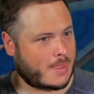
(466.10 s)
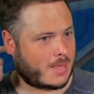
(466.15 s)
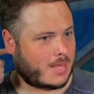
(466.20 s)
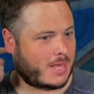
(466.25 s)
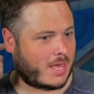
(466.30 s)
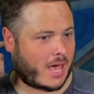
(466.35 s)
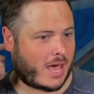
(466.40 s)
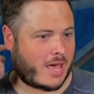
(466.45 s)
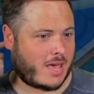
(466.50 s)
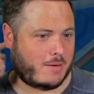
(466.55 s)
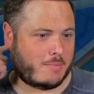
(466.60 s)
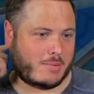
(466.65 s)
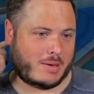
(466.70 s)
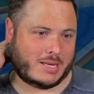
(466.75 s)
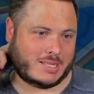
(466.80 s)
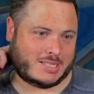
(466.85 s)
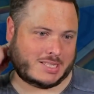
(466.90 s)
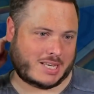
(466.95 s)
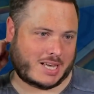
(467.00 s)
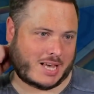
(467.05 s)

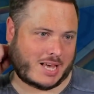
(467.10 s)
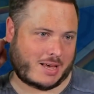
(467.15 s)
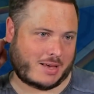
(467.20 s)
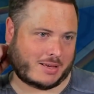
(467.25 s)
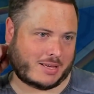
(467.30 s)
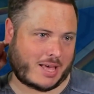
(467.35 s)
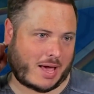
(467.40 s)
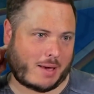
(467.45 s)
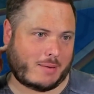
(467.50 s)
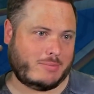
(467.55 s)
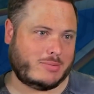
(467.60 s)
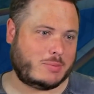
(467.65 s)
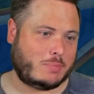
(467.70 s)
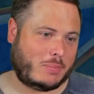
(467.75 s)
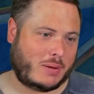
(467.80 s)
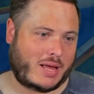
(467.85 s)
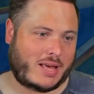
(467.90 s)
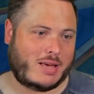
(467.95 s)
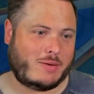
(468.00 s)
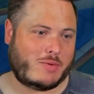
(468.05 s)
Game's
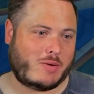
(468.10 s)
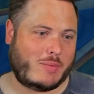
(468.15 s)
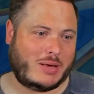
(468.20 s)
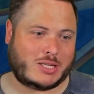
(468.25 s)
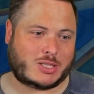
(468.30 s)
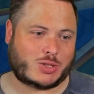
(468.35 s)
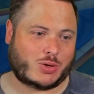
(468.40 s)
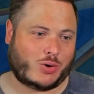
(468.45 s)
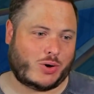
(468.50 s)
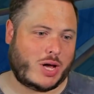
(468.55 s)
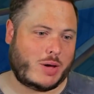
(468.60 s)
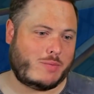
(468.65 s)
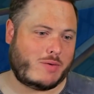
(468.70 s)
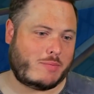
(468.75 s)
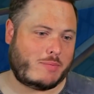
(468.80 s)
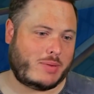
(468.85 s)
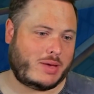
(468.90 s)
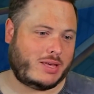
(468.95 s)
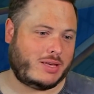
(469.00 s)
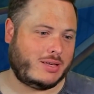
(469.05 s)
playing with me. It's toying
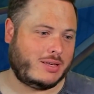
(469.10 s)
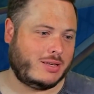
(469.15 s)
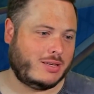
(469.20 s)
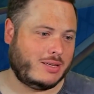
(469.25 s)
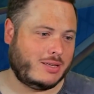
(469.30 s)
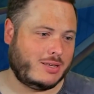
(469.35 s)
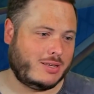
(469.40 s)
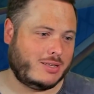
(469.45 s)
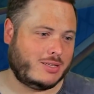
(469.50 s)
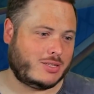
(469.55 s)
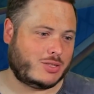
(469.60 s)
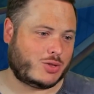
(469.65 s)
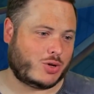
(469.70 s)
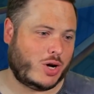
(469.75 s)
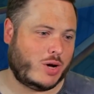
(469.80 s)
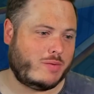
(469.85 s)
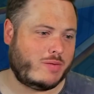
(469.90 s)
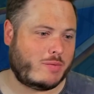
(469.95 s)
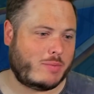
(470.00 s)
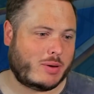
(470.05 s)
with me.
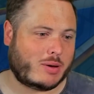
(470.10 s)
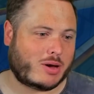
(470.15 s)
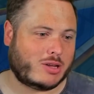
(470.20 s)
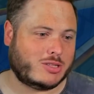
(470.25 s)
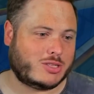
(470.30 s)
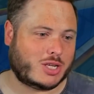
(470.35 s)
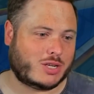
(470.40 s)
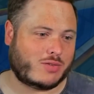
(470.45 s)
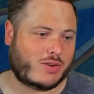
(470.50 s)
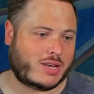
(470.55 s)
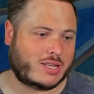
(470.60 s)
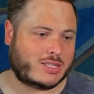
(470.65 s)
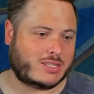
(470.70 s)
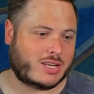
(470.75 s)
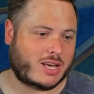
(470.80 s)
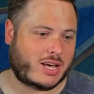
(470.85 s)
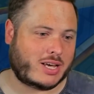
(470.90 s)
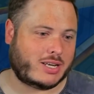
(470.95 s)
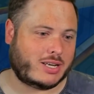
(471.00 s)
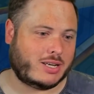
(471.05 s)
Toying with me. I'm going to the right
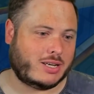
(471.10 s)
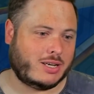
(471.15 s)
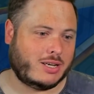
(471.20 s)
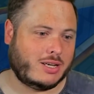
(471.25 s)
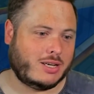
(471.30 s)
side.